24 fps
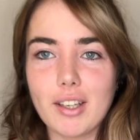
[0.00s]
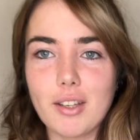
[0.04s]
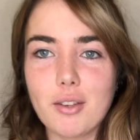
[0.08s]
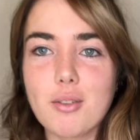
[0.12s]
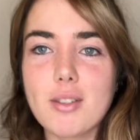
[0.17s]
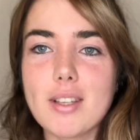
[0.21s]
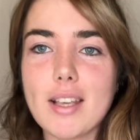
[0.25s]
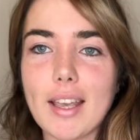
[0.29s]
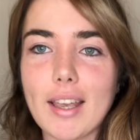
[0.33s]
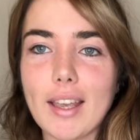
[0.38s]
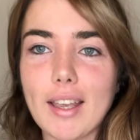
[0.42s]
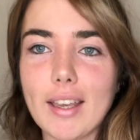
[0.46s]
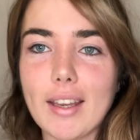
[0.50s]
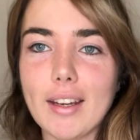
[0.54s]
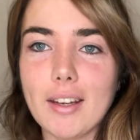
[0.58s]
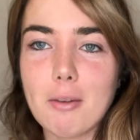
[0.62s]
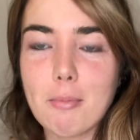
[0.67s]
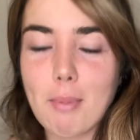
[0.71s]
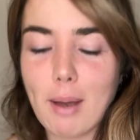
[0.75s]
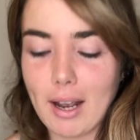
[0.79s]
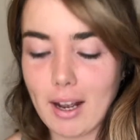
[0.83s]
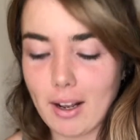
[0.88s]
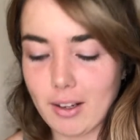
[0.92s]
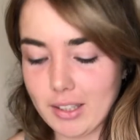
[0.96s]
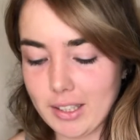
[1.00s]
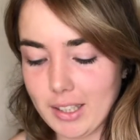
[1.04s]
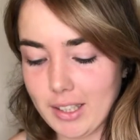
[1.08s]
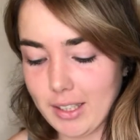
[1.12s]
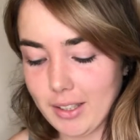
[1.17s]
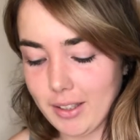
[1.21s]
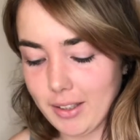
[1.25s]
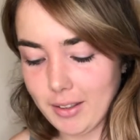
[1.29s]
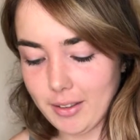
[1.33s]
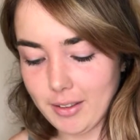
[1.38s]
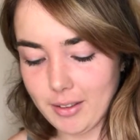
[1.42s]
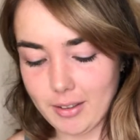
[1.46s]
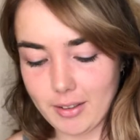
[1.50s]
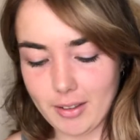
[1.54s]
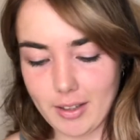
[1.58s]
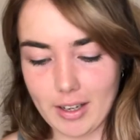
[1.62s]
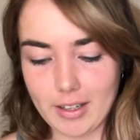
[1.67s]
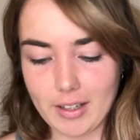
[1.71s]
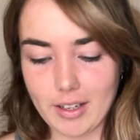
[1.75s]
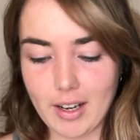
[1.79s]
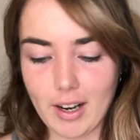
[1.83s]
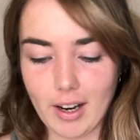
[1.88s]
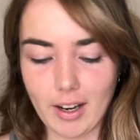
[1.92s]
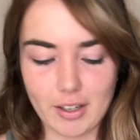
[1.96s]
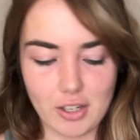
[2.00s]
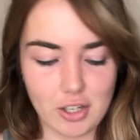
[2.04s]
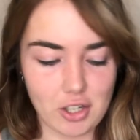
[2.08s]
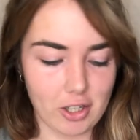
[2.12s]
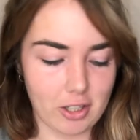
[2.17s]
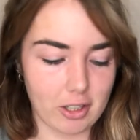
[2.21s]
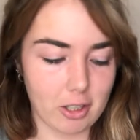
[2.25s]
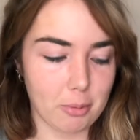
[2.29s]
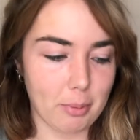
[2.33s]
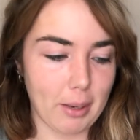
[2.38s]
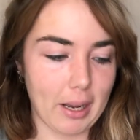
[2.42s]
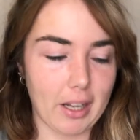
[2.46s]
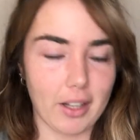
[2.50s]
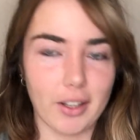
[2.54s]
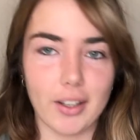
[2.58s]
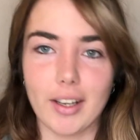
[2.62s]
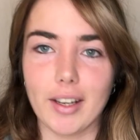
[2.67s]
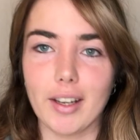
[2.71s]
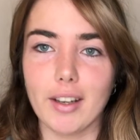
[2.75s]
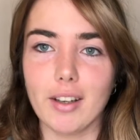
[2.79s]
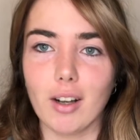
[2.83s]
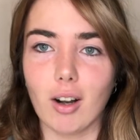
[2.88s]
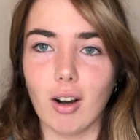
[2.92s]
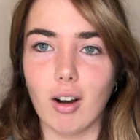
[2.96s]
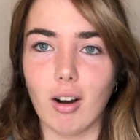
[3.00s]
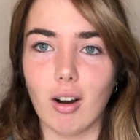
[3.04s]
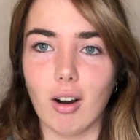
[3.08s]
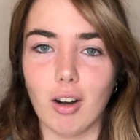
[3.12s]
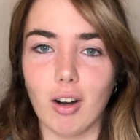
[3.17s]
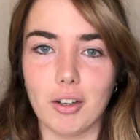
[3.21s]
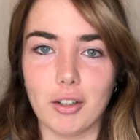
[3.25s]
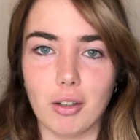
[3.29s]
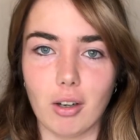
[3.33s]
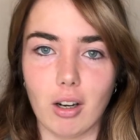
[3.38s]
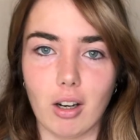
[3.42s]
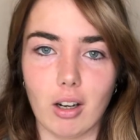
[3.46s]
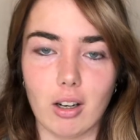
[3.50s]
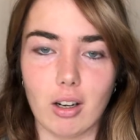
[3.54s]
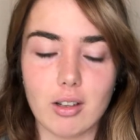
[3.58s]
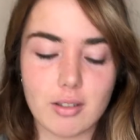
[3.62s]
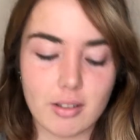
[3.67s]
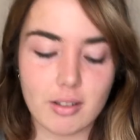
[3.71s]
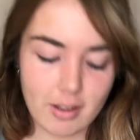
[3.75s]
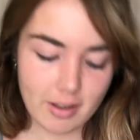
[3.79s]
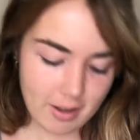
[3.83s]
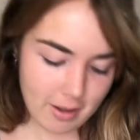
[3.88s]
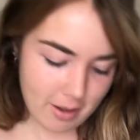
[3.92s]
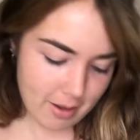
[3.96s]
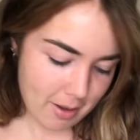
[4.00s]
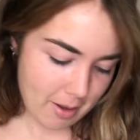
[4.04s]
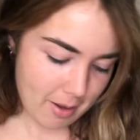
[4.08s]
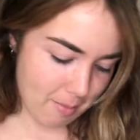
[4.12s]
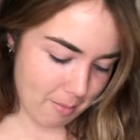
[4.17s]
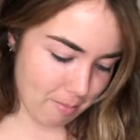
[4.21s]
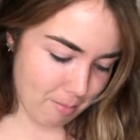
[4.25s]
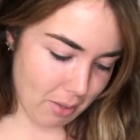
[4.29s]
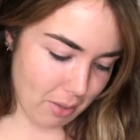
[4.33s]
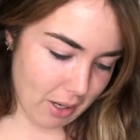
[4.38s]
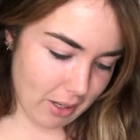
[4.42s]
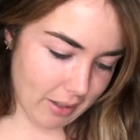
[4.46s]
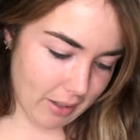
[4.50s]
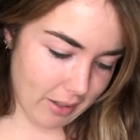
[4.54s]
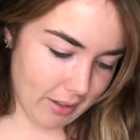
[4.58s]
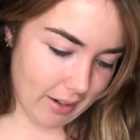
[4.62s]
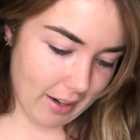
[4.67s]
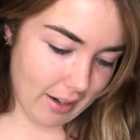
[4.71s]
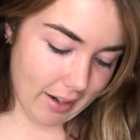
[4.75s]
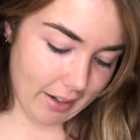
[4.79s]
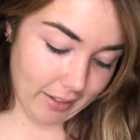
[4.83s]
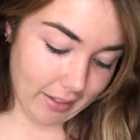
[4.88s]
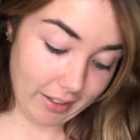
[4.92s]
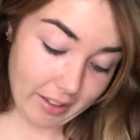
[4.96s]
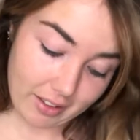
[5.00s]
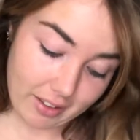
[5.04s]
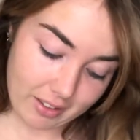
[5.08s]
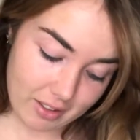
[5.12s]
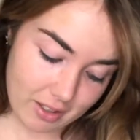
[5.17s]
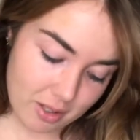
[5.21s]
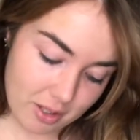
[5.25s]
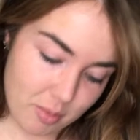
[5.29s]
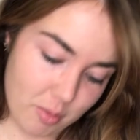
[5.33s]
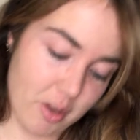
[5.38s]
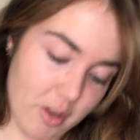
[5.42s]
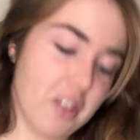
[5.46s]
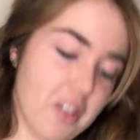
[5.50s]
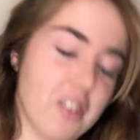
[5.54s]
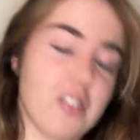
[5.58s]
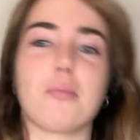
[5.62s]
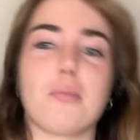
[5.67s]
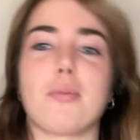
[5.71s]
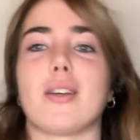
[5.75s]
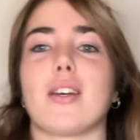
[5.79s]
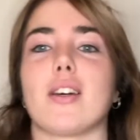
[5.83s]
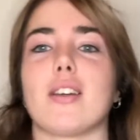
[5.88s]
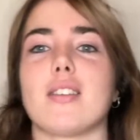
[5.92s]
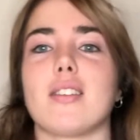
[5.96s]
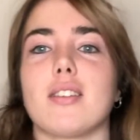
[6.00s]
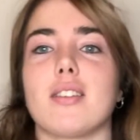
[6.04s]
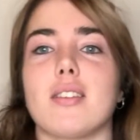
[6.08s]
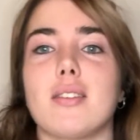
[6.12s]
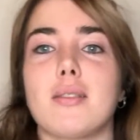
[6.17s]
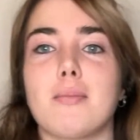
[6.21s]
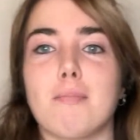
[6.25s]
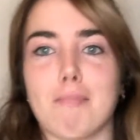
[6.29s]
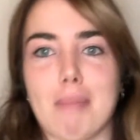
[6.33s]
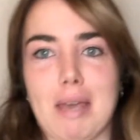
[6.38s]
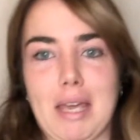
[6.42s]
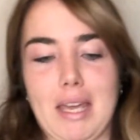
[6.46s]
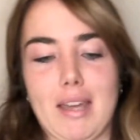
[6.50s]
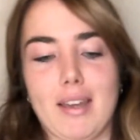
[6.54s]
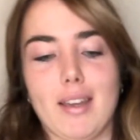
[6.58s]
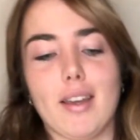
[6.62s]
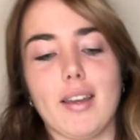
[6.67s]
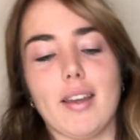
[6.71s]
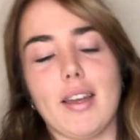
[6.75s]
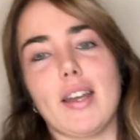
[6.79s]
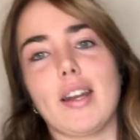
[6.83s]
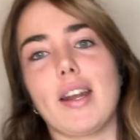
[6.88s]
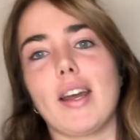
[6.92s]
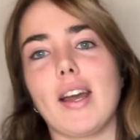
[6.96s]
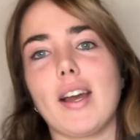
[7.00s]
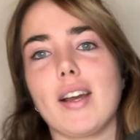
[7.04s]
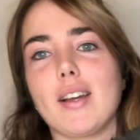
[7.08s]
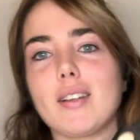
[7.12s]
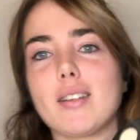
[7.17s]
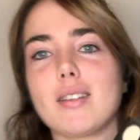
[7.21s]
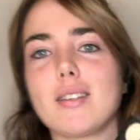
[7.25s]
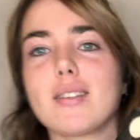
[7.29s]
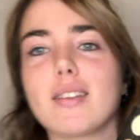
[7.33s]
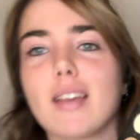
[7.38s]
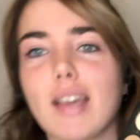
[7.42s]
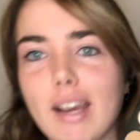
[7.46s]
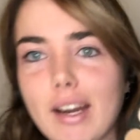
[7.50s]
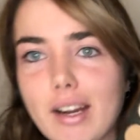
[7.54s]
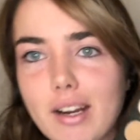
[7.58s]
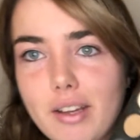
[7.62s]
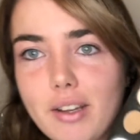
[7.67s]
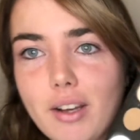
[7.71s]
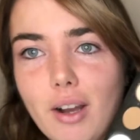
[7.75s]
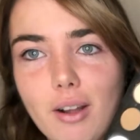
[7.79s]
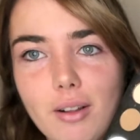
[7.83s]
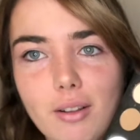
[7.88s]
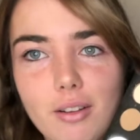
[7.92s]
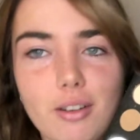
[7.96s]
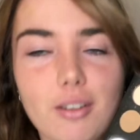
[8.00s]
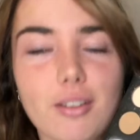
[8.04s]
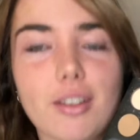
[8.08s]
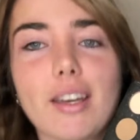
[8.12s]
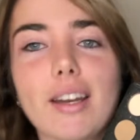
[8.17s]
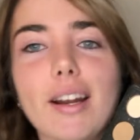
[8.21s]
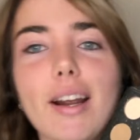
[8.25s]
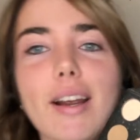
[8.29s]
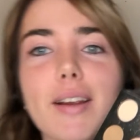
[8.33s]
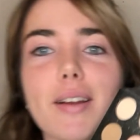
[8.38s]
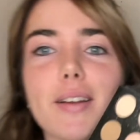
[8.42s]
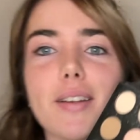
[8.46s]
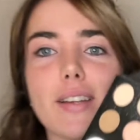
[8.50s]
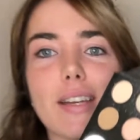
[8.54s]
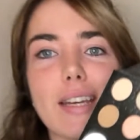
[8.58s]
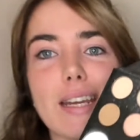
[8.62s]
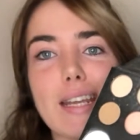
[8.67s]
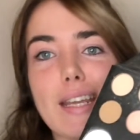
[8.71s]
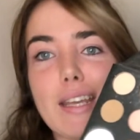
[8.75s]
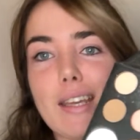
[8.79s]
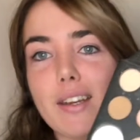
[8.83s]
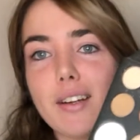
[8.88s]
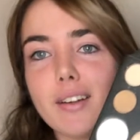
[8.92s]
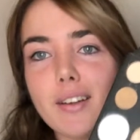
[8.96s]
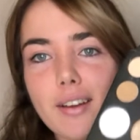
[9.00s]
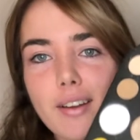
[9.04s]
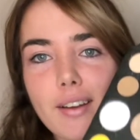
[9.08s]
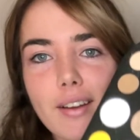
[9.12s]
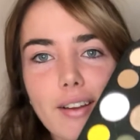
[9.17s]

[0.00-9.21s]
use any palette, any eyeshadow palette on earth, but I like this one just because it's big and it has any color that I need,